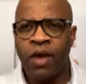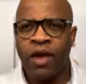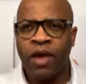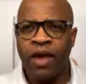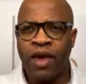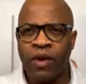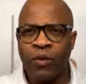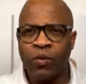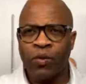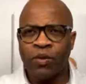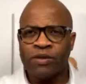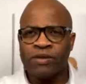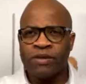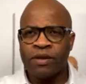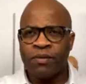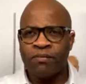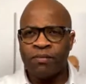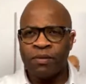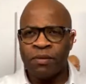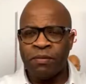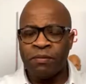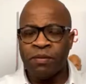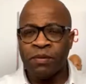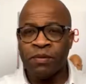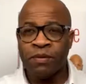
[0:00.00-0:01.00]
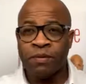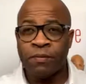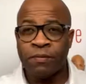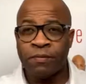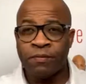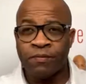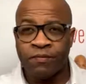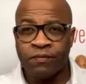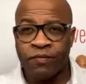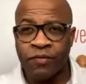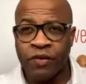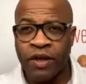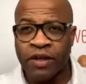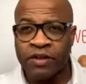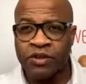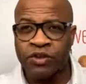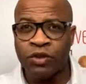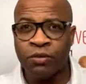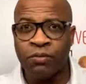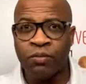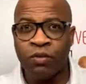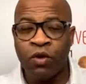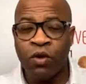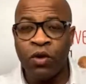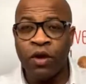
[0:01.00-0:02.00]
Hey, what's up, people? It's
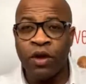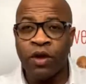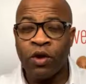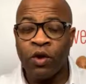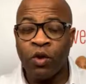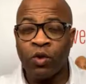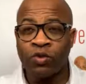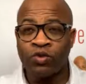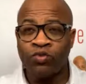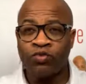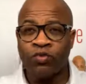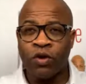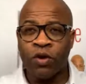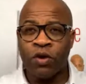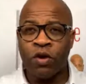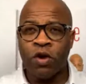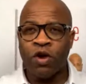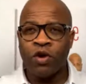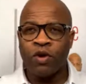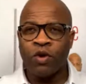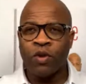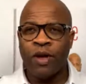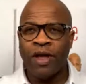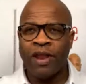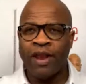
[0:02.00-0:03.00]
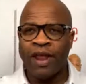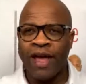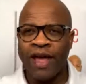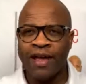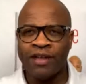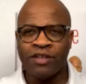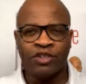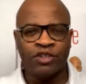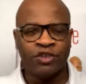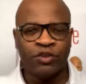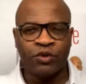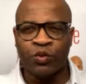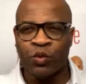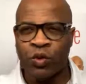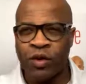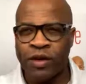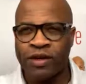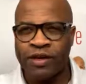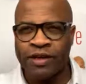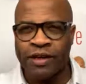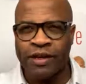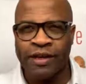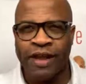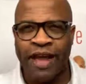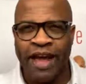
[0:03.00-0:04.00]
your boy, Coach Ricardo, and I just wanted
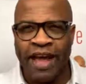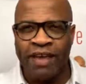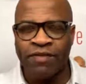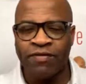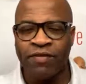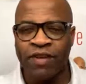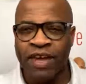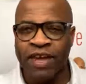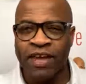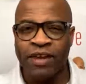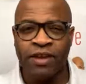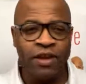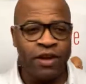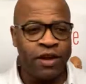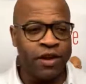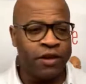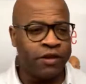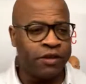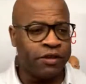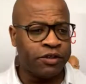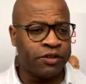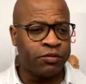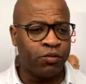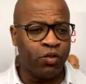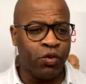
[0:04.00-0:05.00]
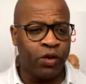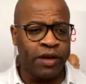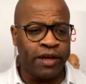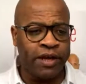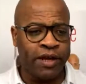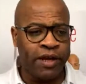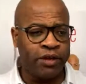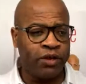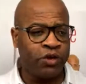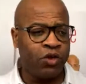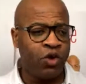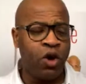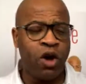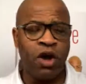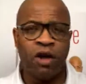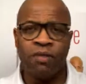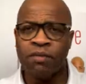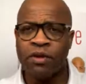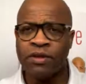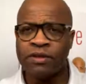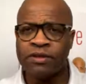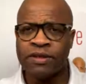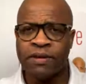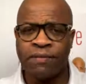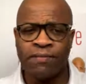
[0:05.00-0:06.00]
to dive in here this morning and talk
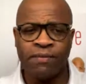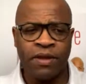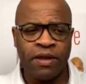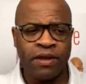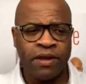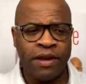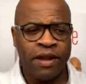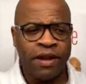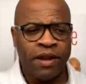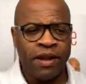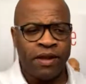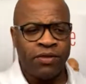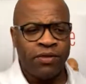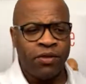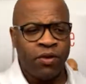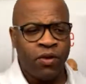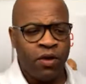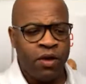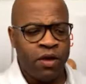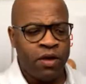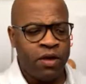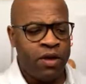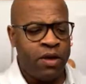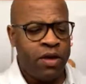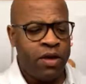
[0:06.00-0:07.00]
about something that I thought,